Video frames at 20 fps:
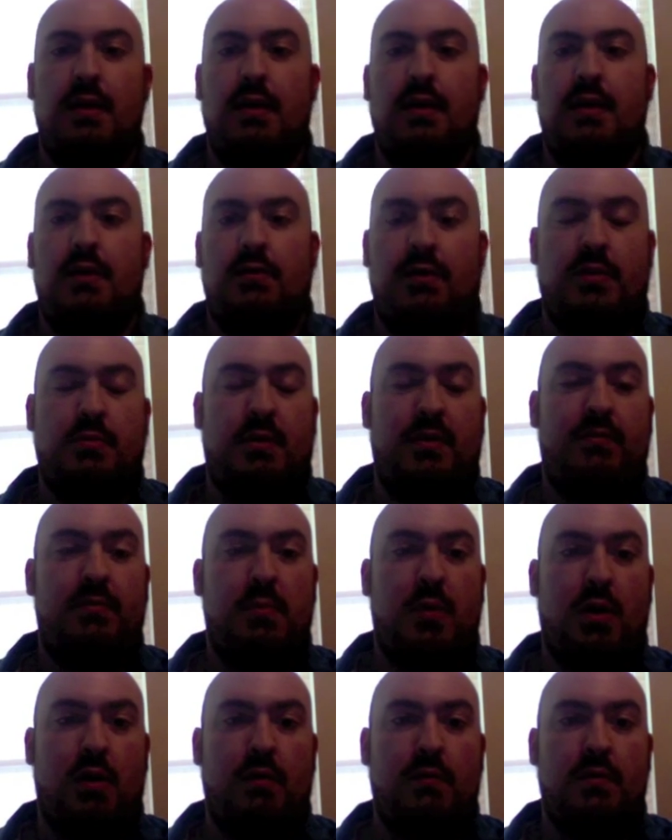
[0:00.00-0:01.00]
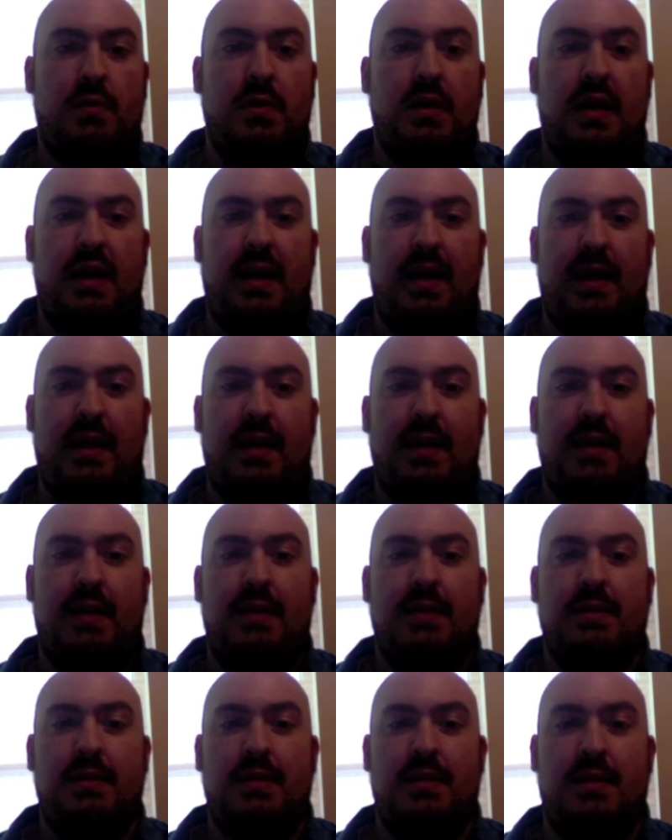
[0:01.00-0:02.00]
he graduated from Harvard
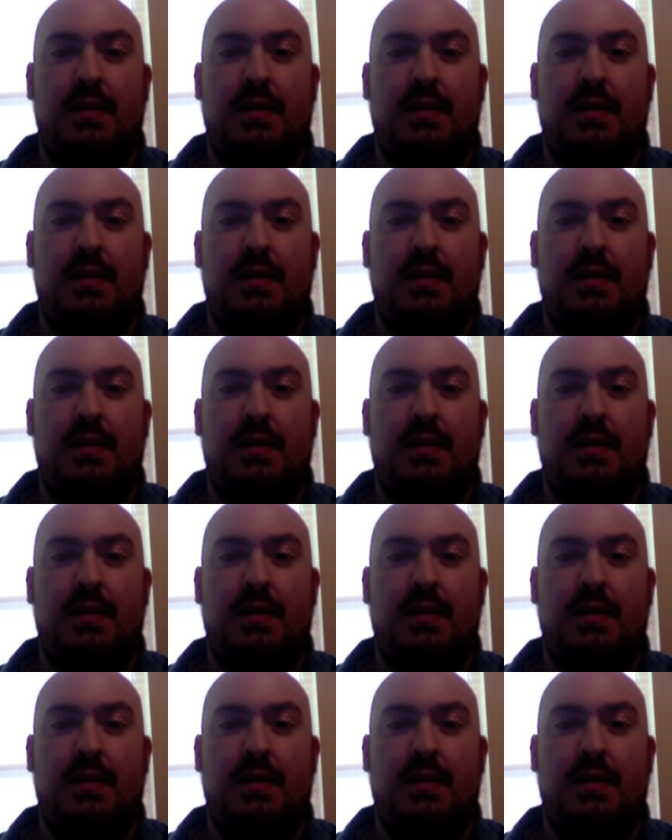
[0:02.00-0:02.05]
and